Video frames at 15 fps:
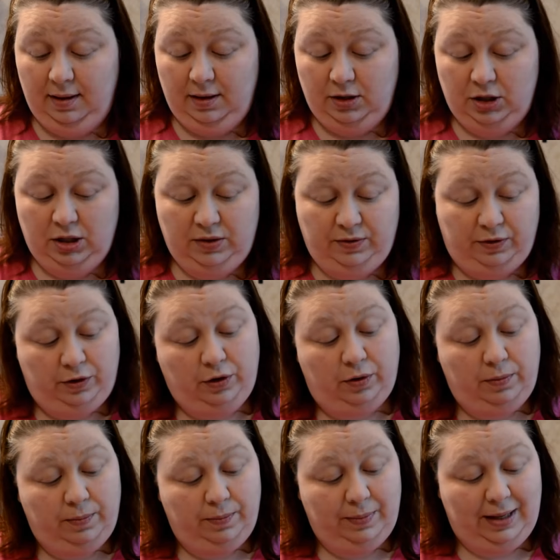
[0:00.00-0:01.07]
just for
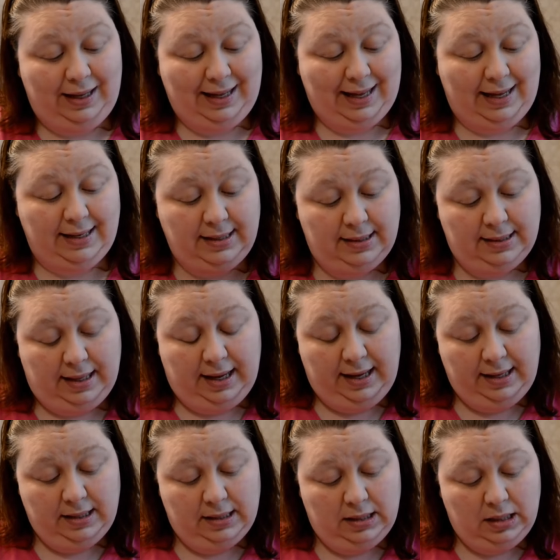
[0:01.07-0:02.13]
in case
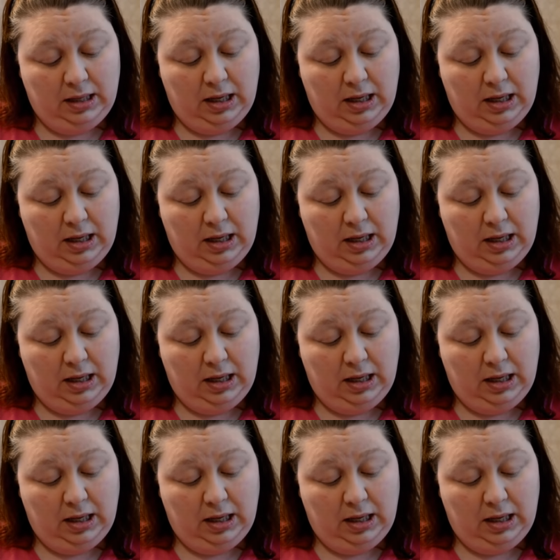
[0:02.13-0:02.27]
things.